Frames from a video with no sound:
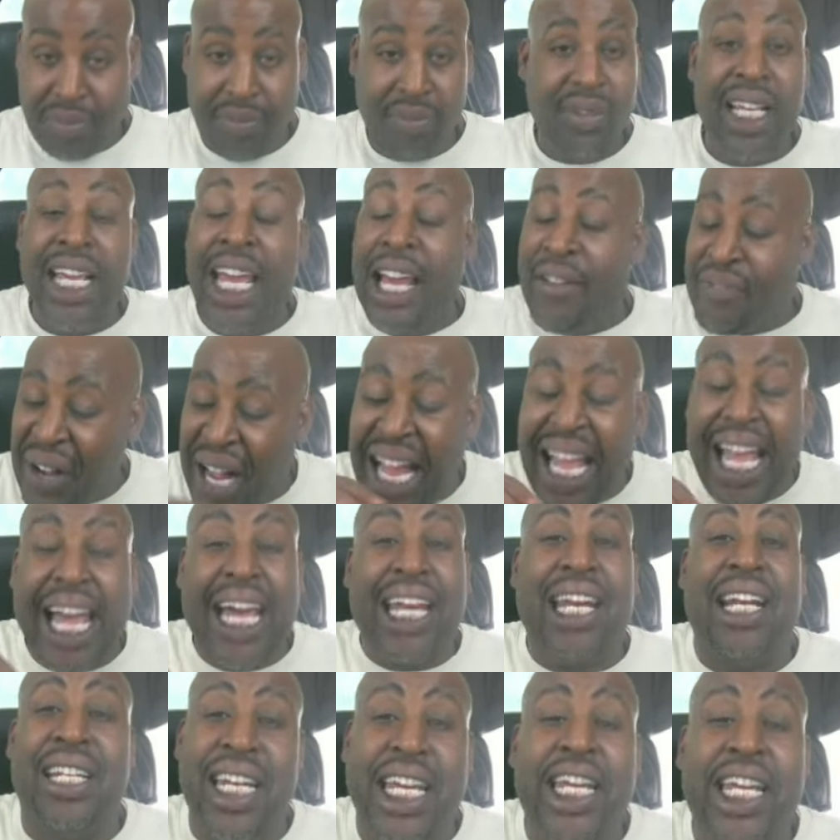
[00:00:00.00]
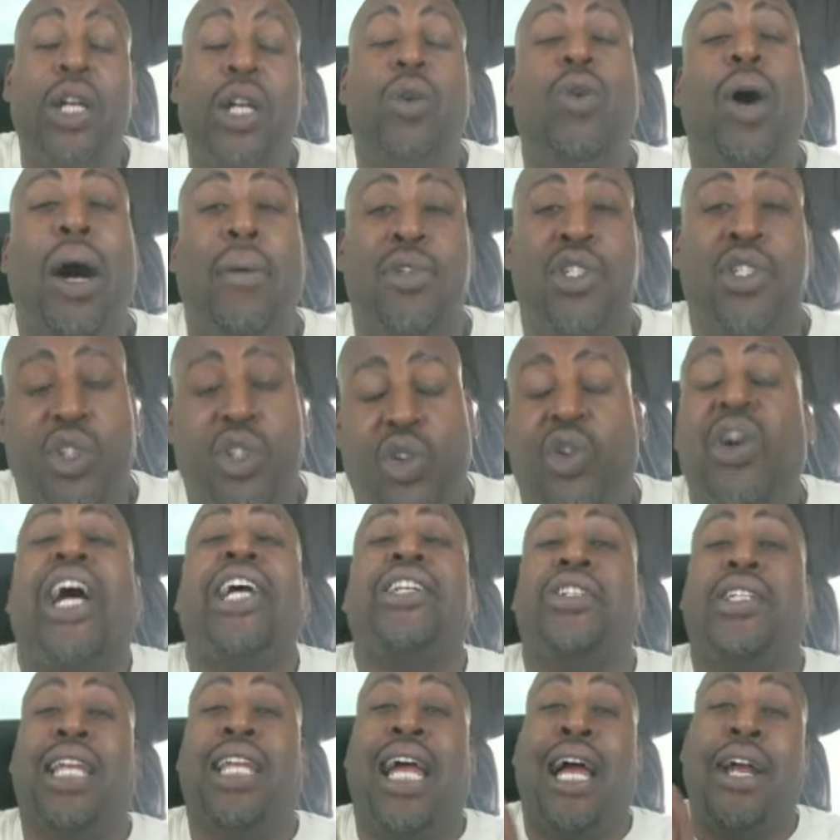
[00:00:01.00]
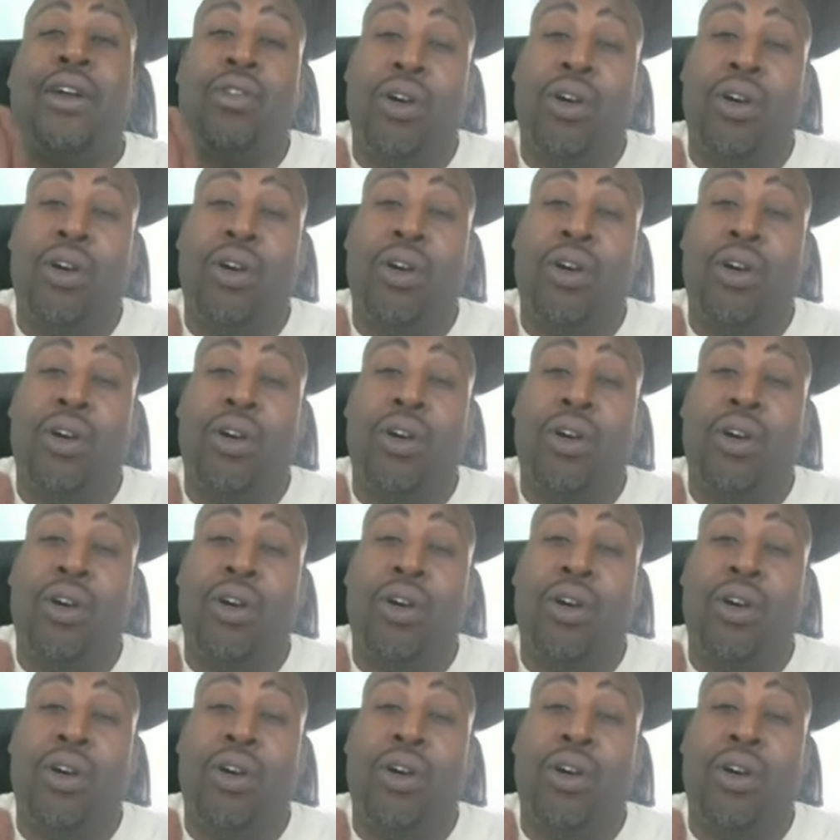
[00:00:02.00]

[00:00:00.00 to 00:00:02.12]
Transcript: If I had a needle, I would scratch it like,